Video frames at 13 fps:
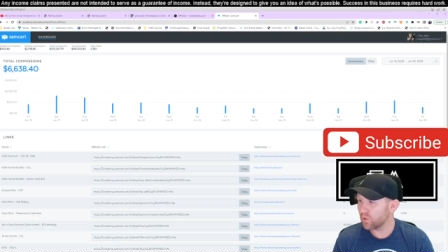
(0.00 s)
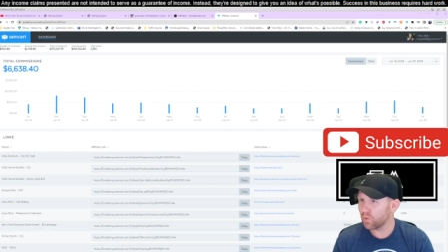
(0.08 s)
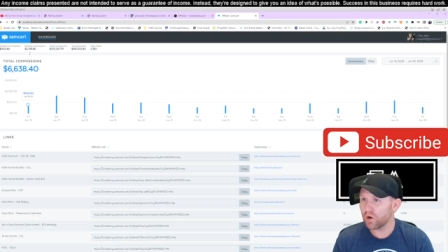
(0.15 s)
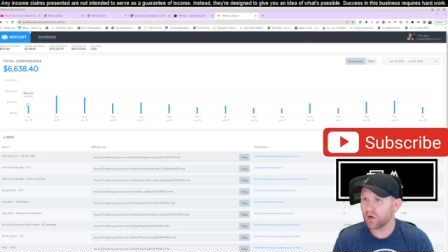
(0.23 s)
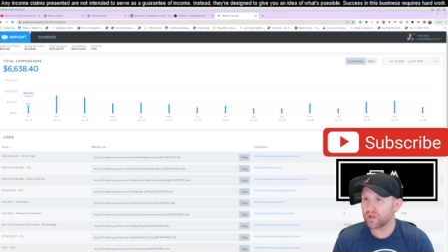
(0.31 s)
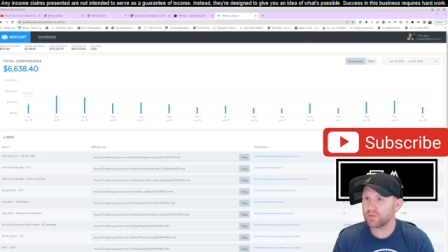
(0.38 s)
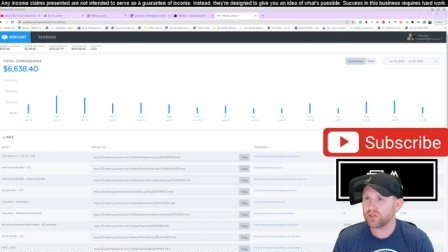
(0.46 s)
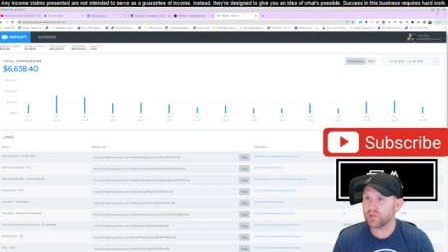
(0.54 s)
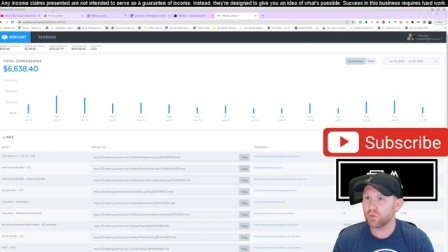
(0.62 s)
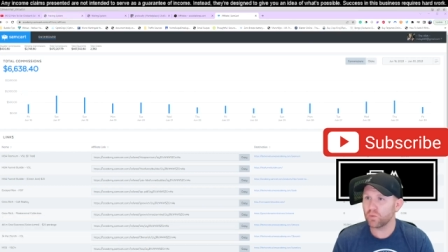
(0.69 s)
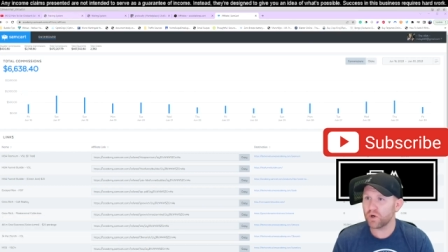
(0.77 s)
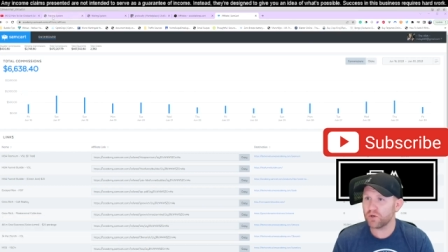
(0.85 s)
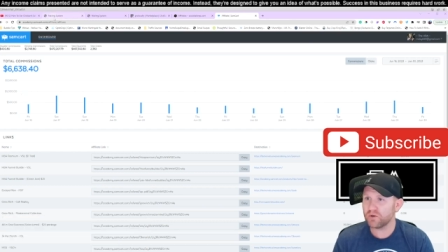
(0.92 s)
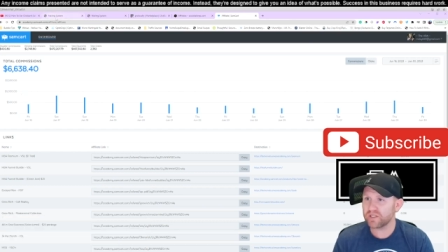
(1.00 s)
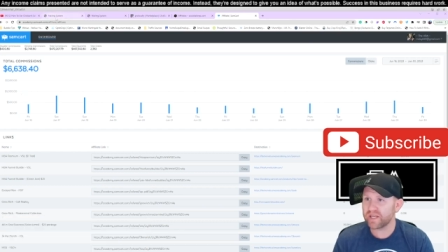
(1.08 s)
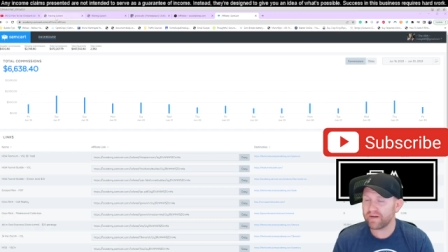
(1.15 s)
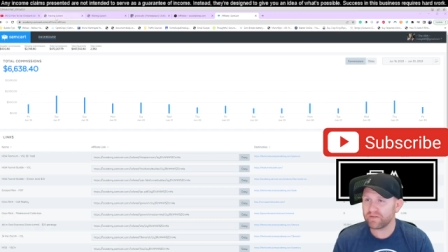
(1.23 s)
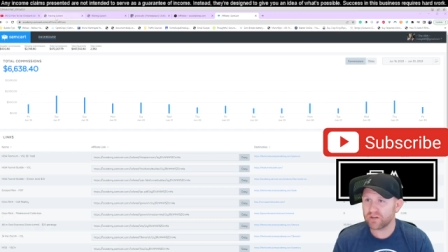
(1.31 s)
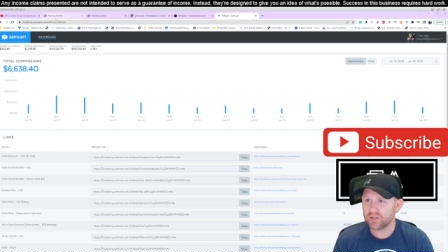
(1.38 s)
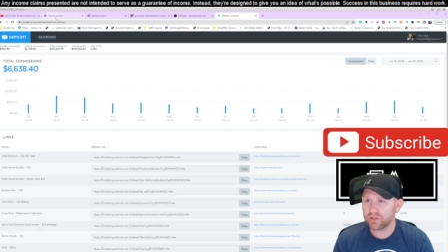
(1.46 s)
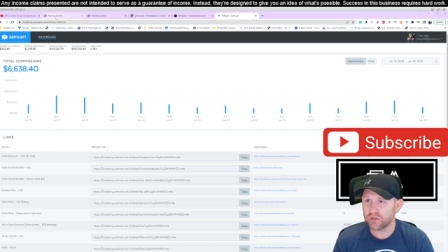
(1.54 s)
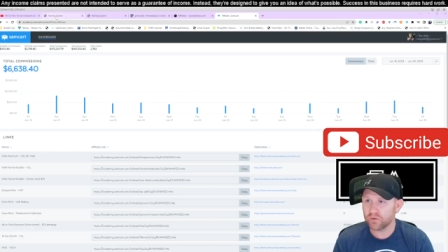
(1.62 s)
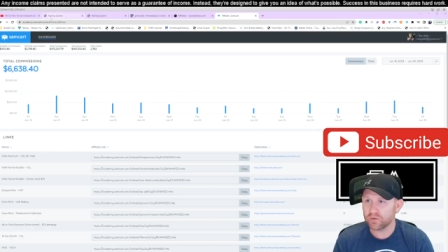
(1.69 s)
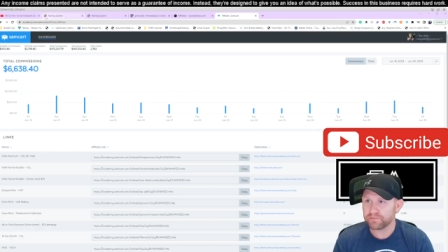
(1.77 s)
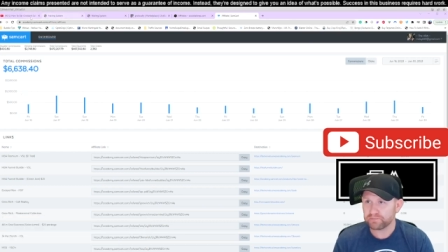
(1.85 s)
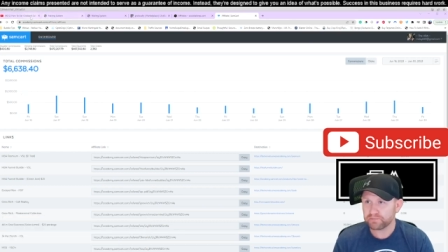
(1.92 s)
are welcome to. What you just have to
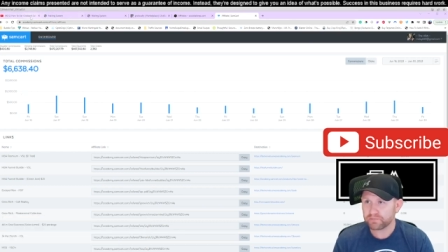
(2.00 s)
do